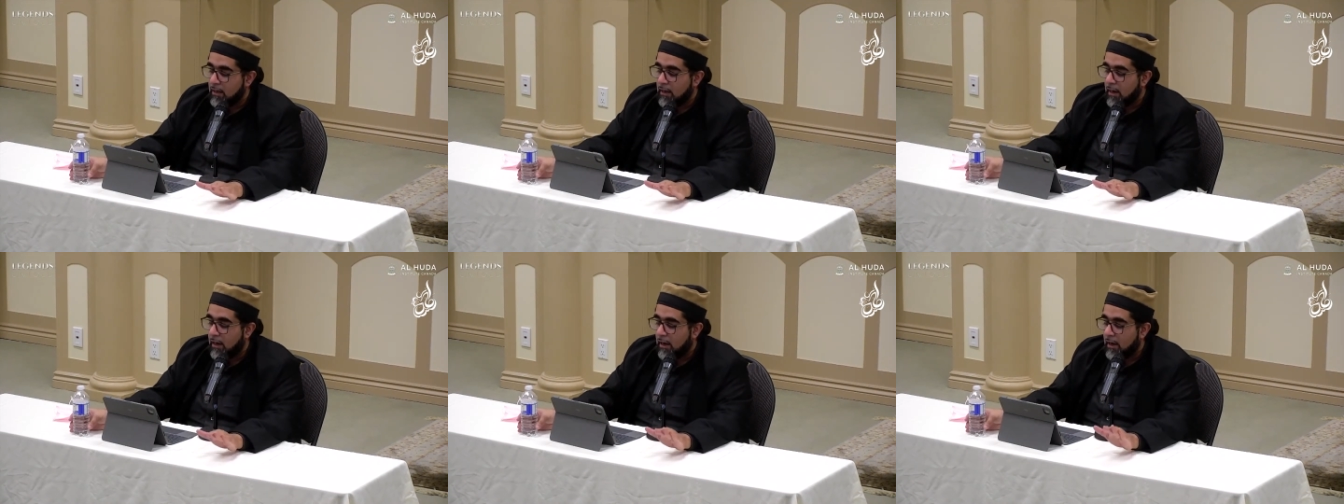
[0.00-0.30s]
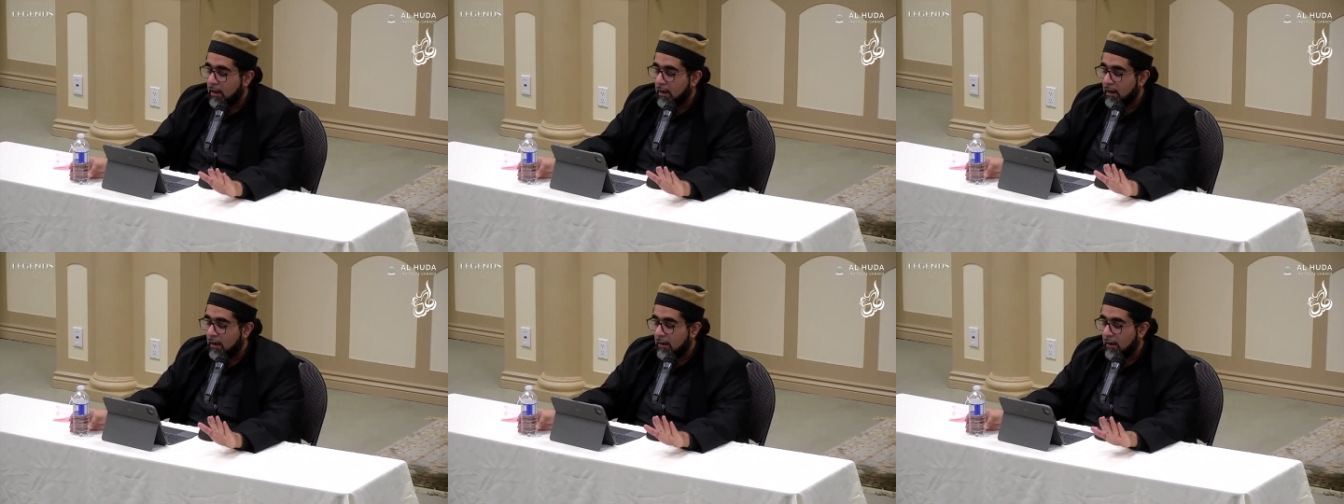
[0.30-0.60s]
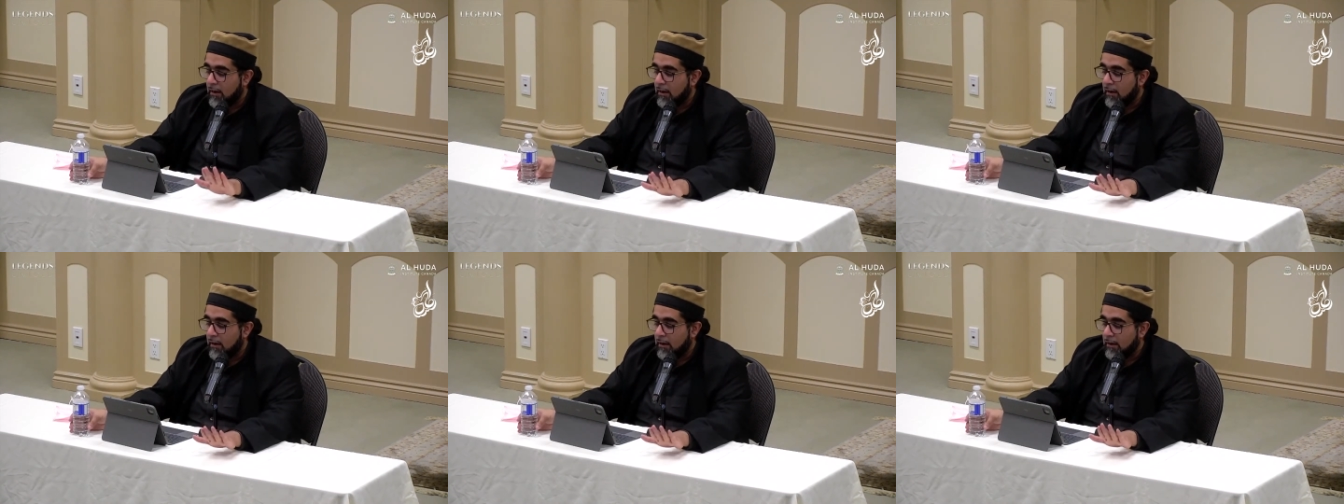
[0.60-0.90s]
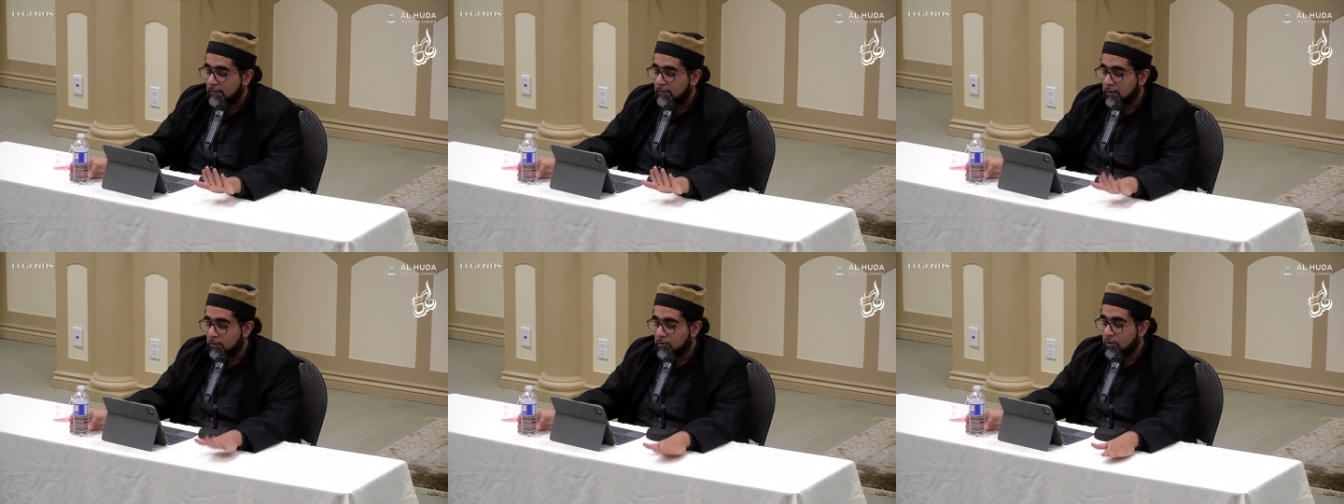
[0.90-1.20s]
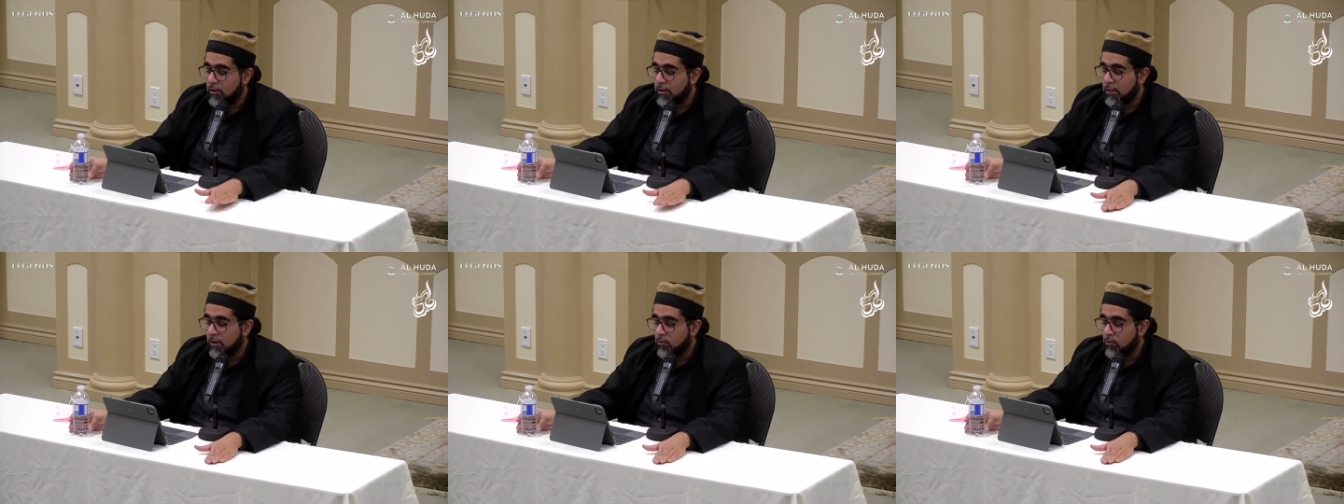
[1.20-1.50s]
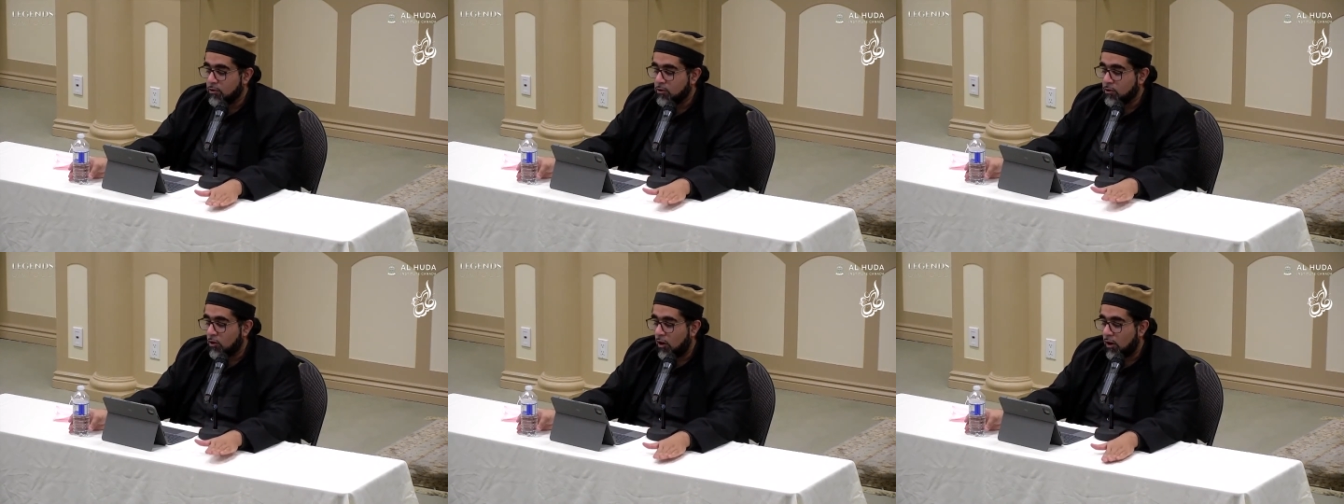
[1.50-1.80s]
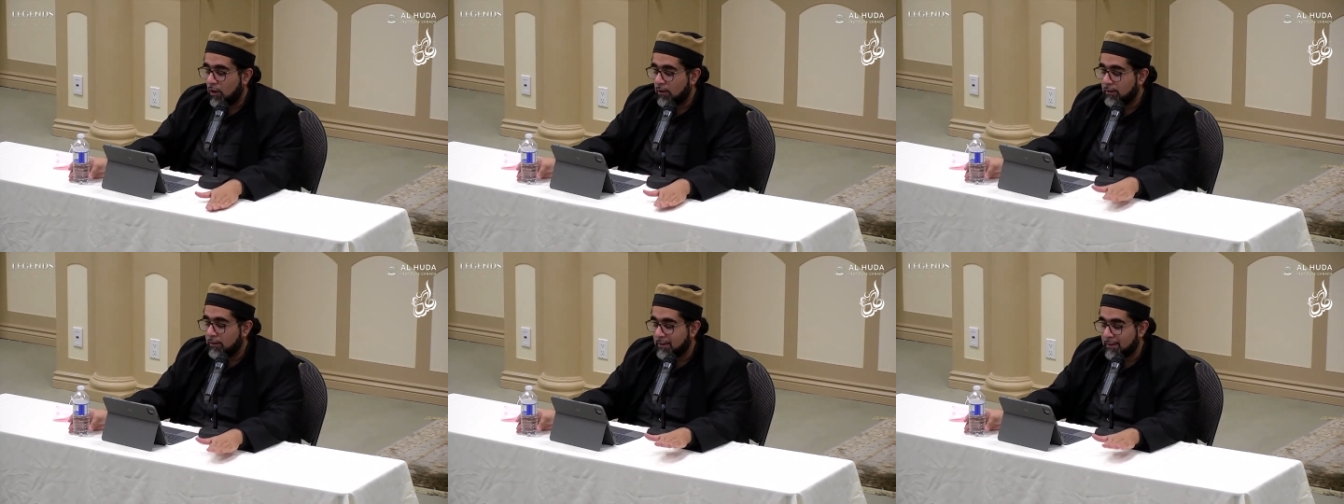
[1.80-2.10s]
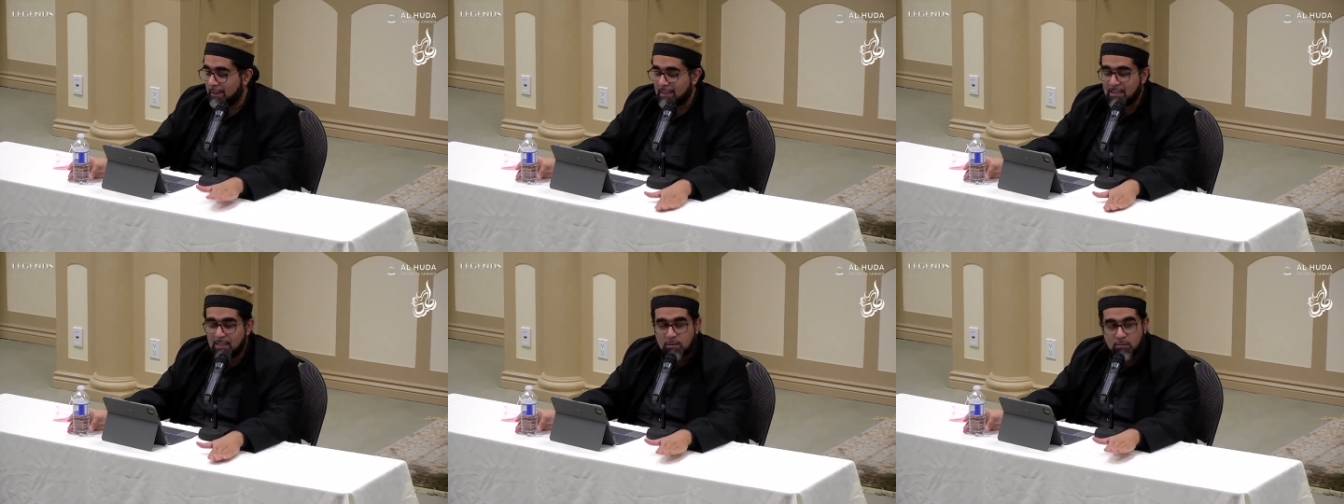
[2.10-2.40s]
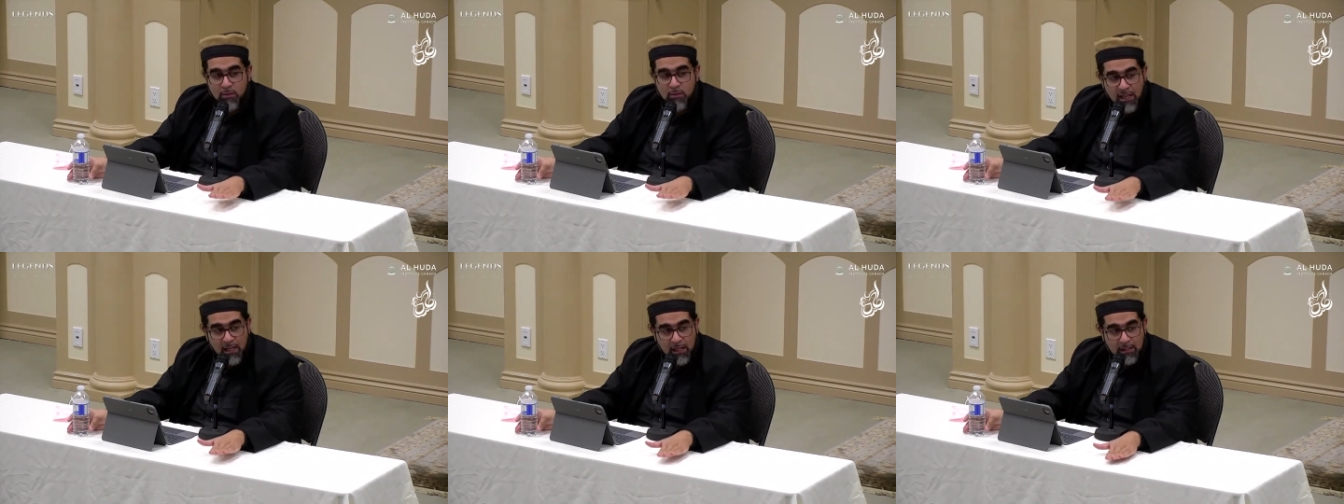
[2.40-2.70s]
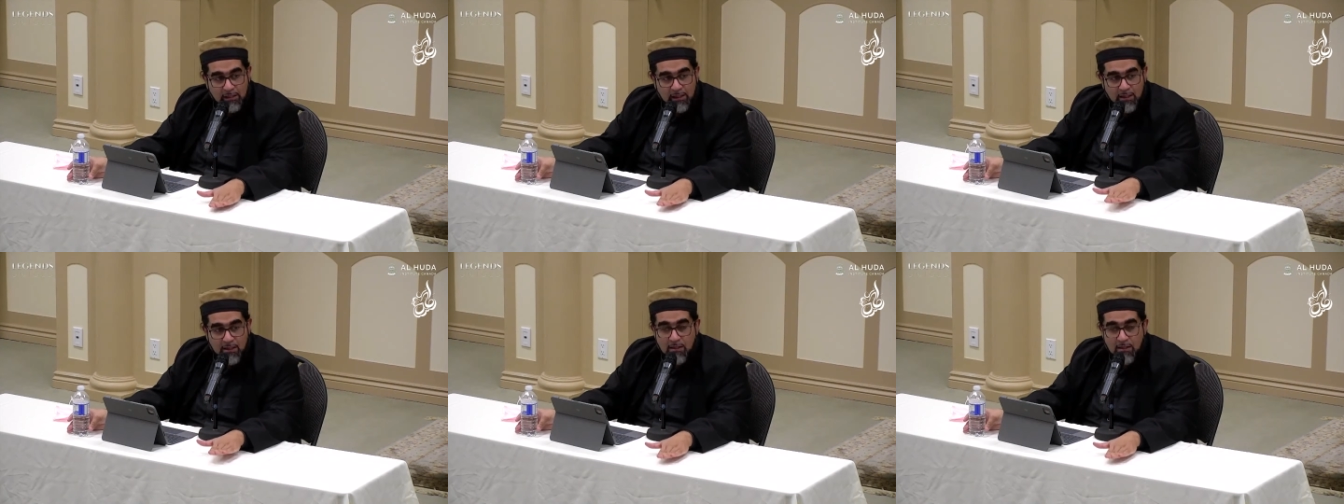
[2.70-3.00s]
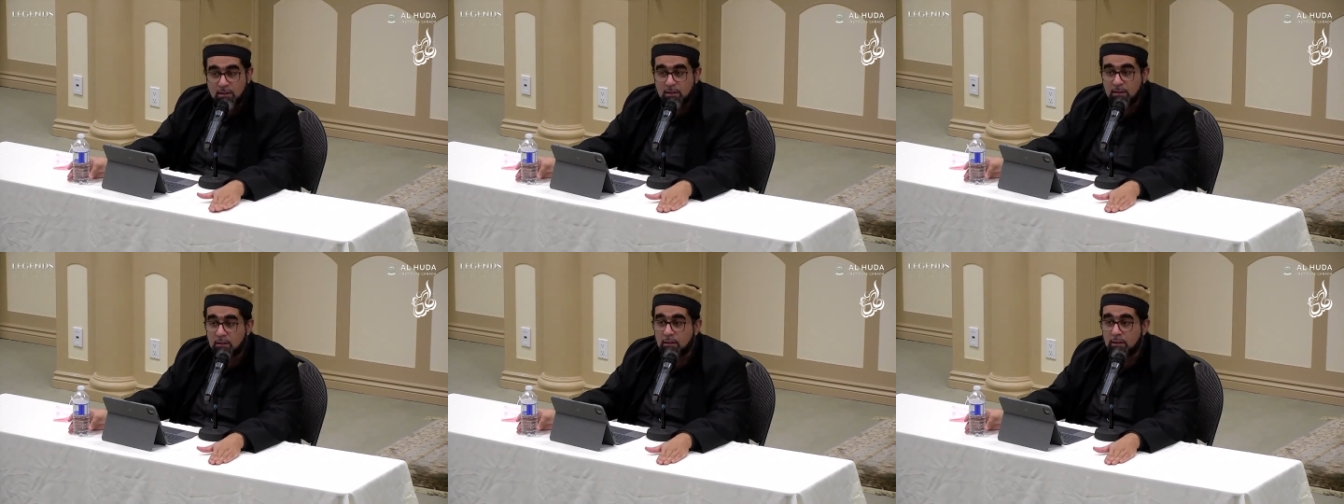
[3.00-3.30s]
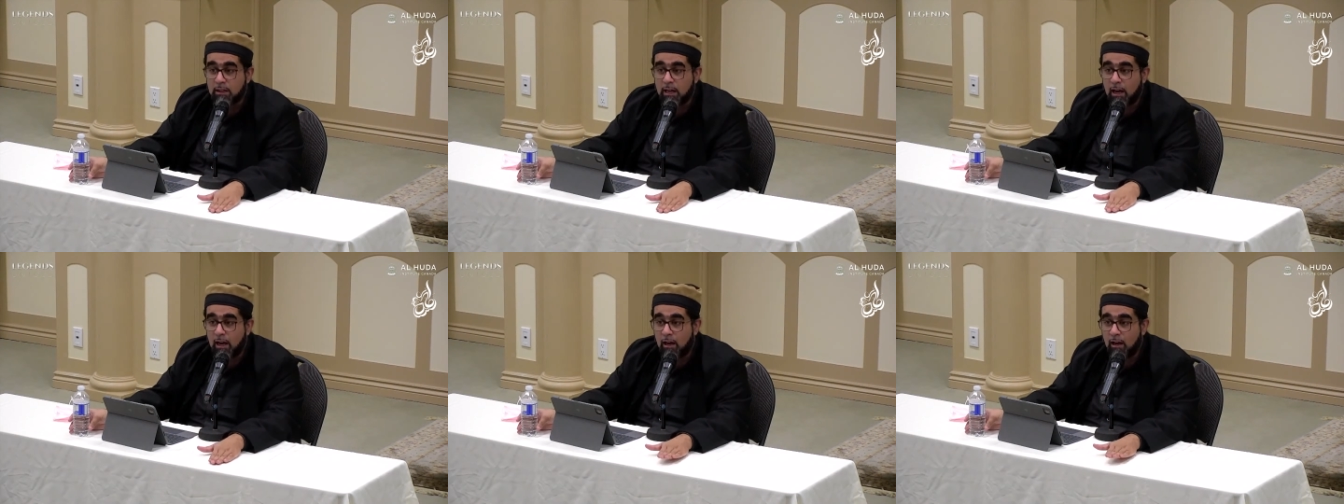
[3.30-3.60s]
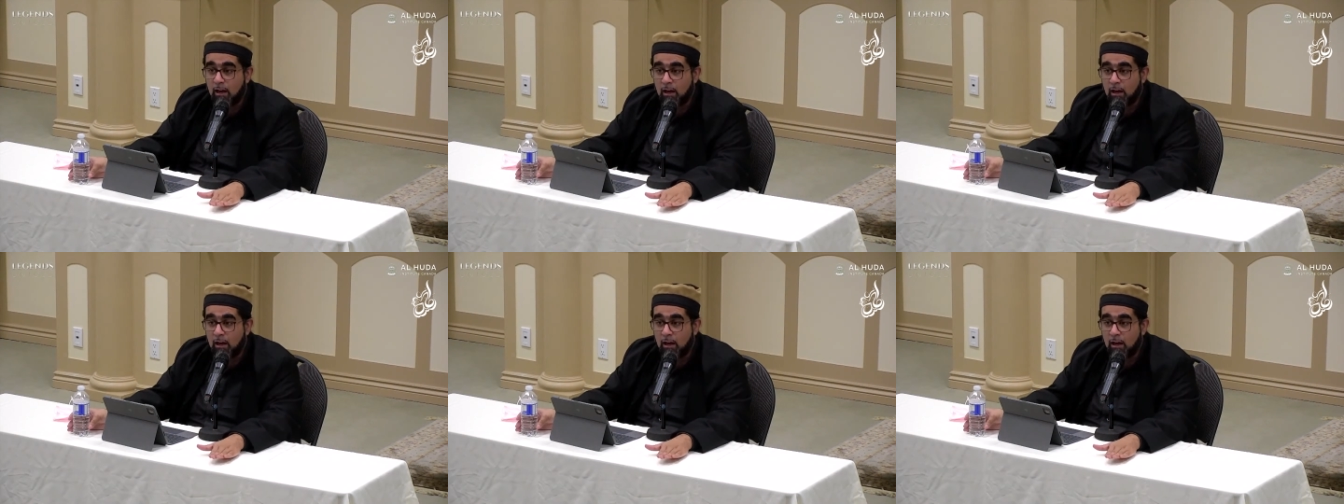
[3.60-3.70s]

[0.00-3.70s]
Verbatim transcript: Uh, the treaty was called the Desmil, this, yeah.